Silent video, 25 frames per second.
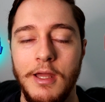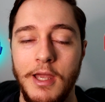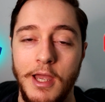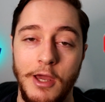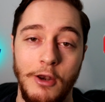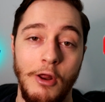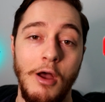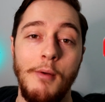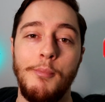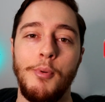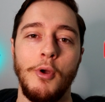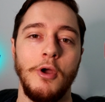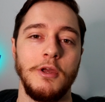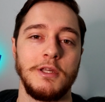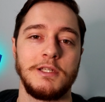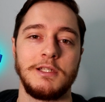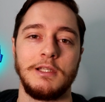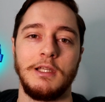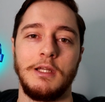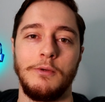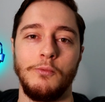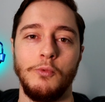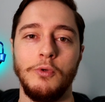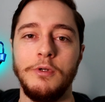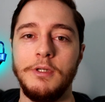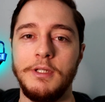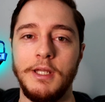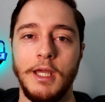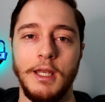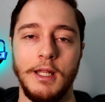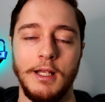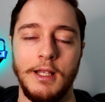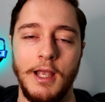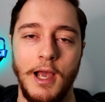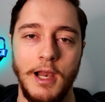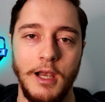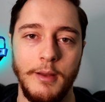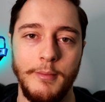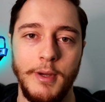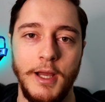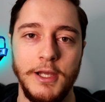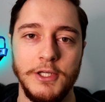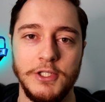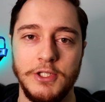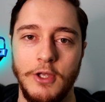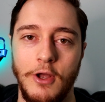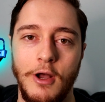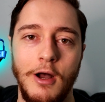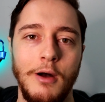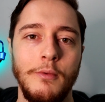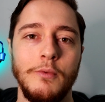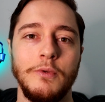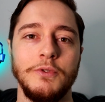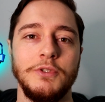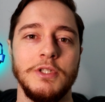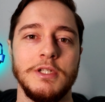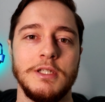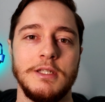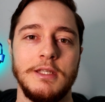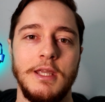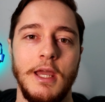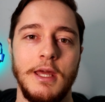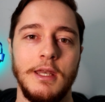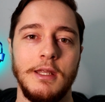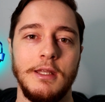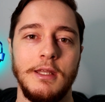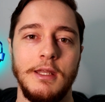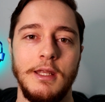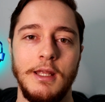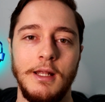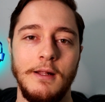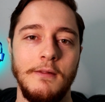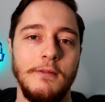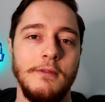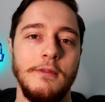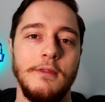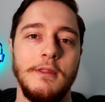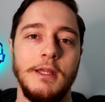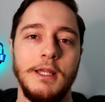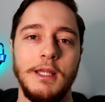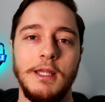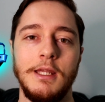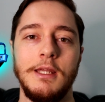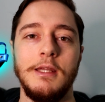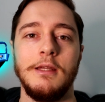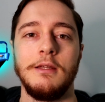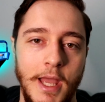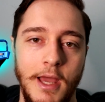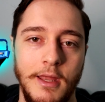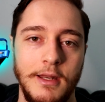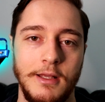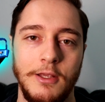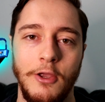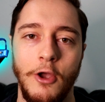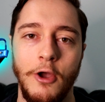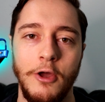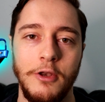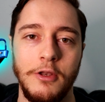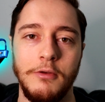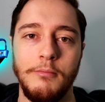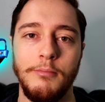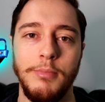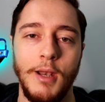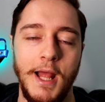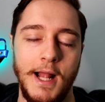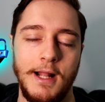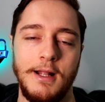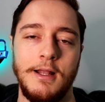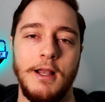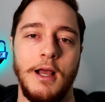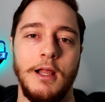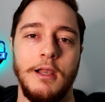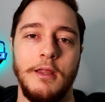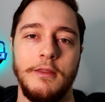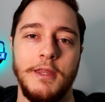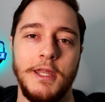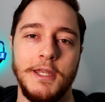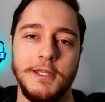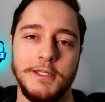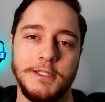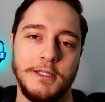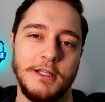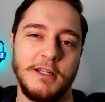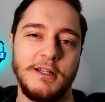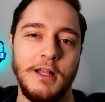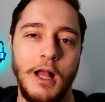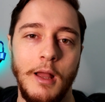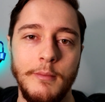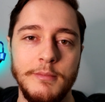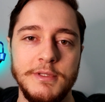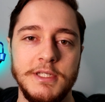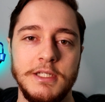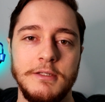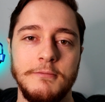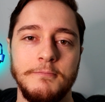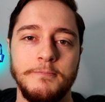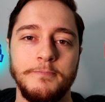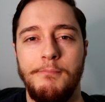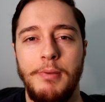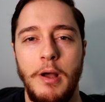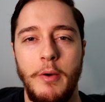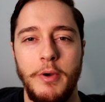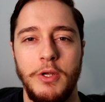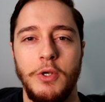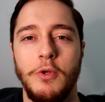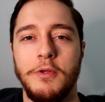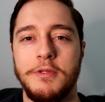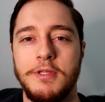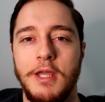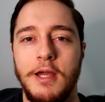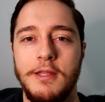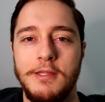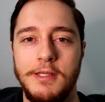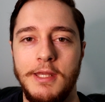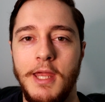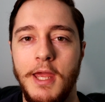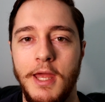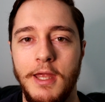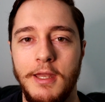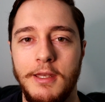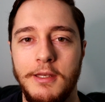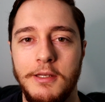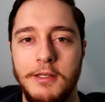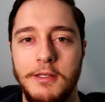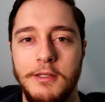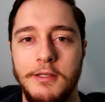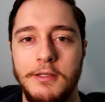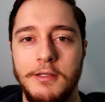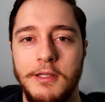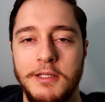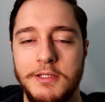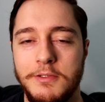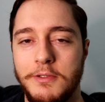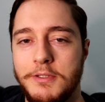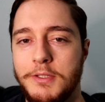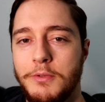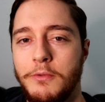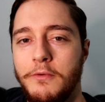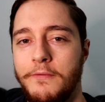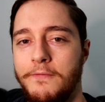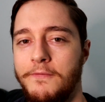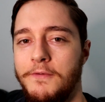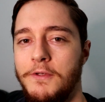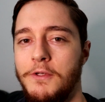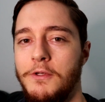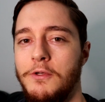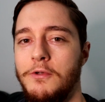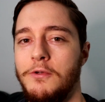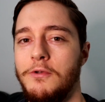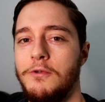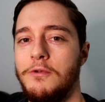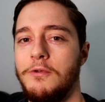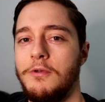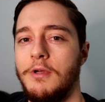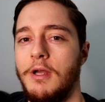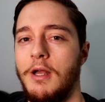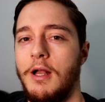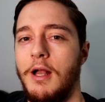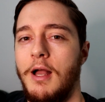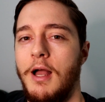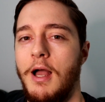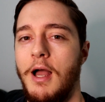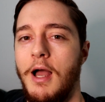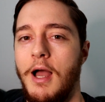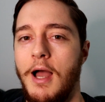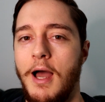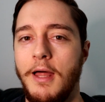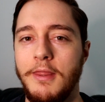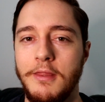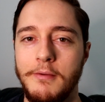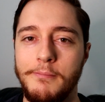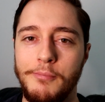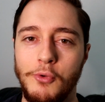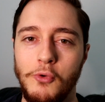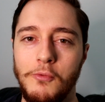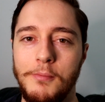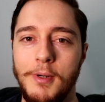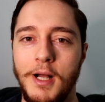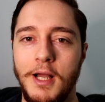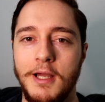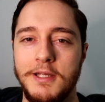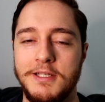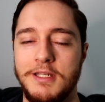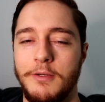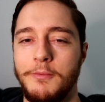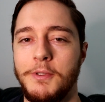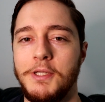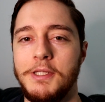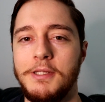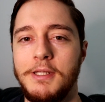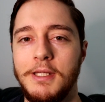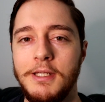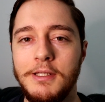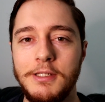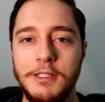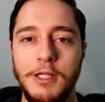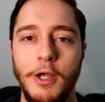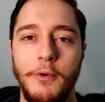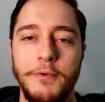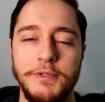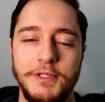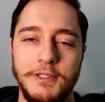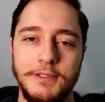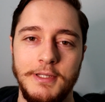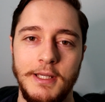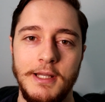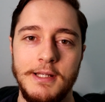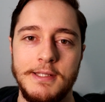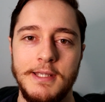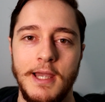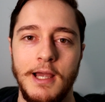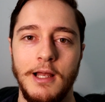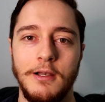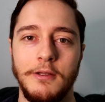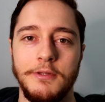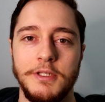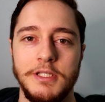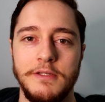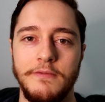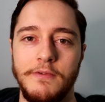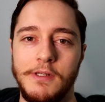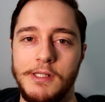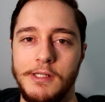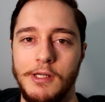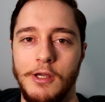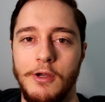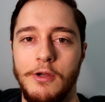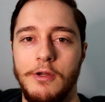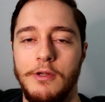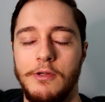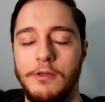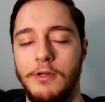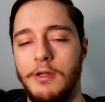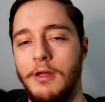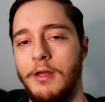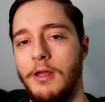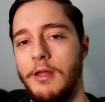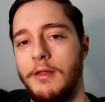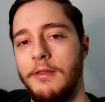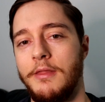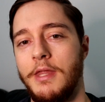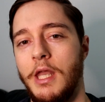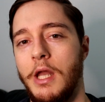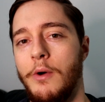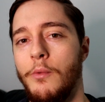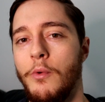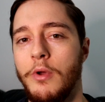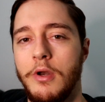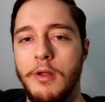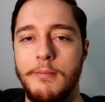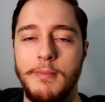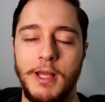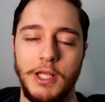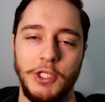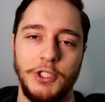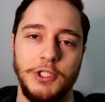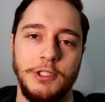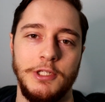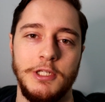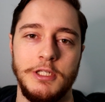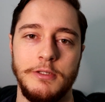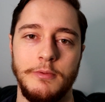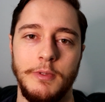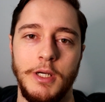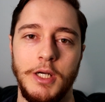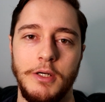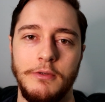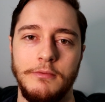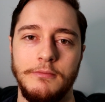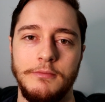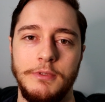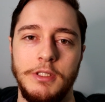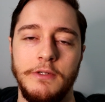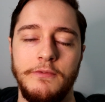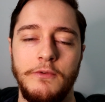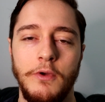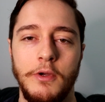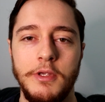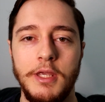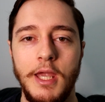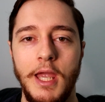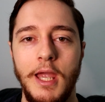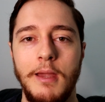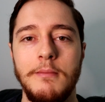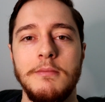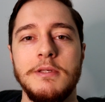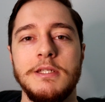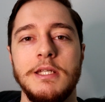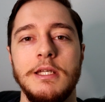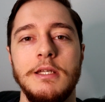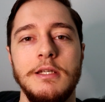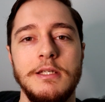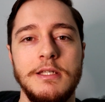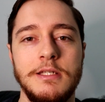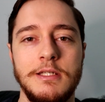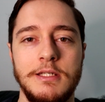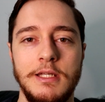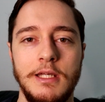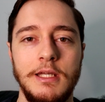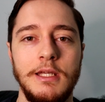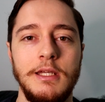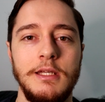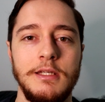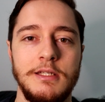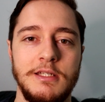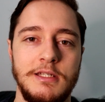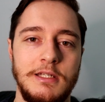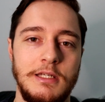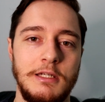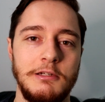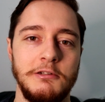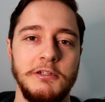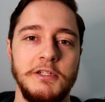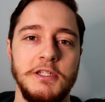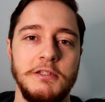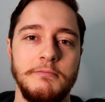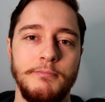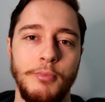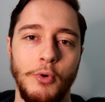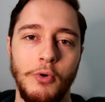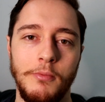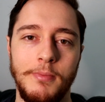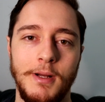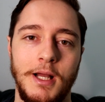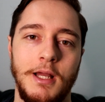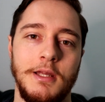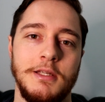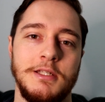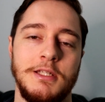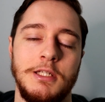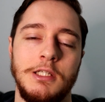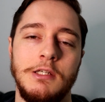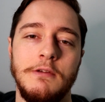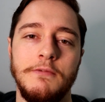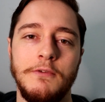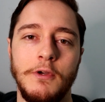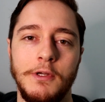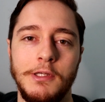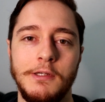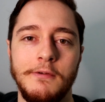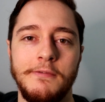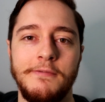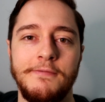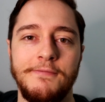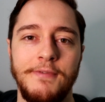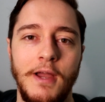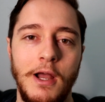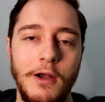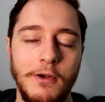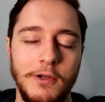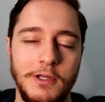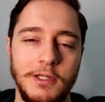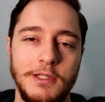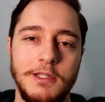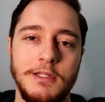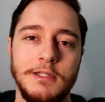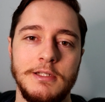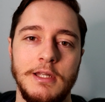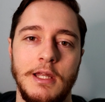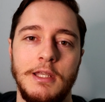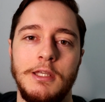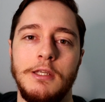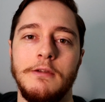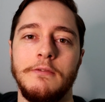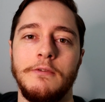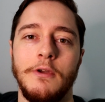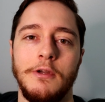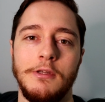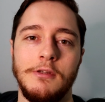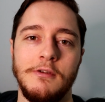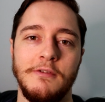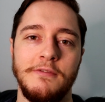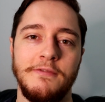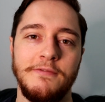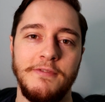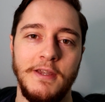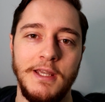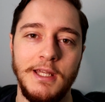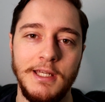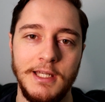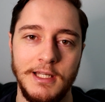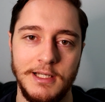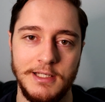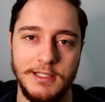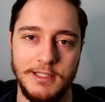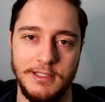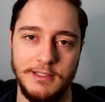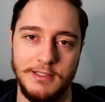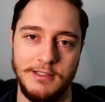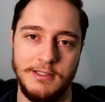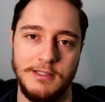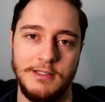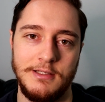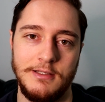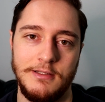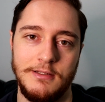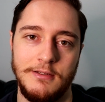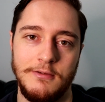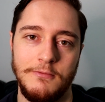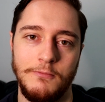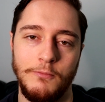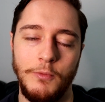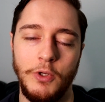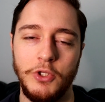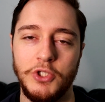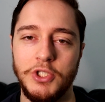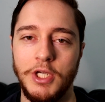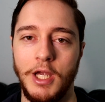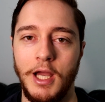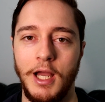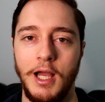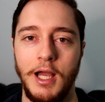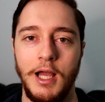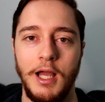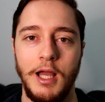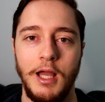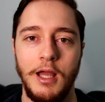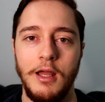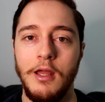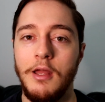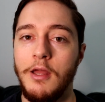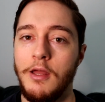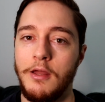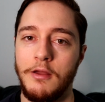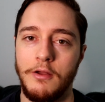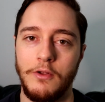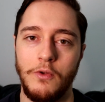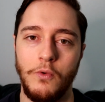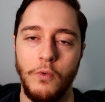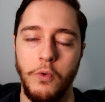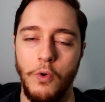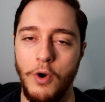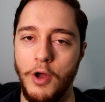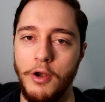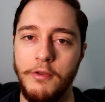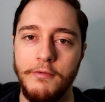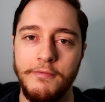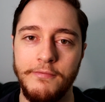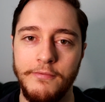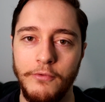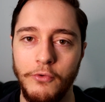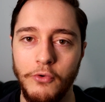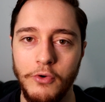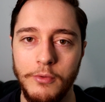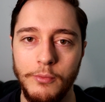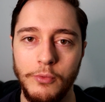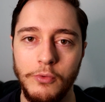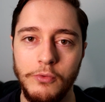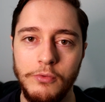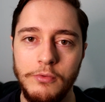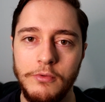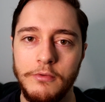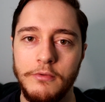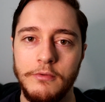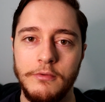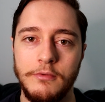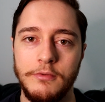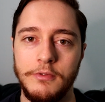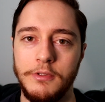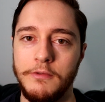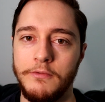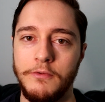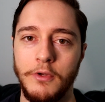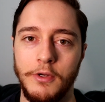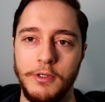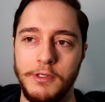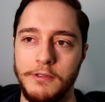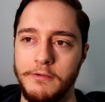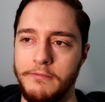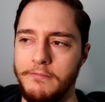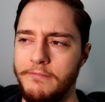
And I personally wouldn't get it color matched. I would just get it in the powder-coated black color that it sort of comes in. But we're not done yet. There's also a few other bull bars that we didn't go into detail in this video that I want to mention as well. You've got your MCC series bull bars. So you've got your Falcons and you've got your Phoenixes, which are quite affordable. You've got your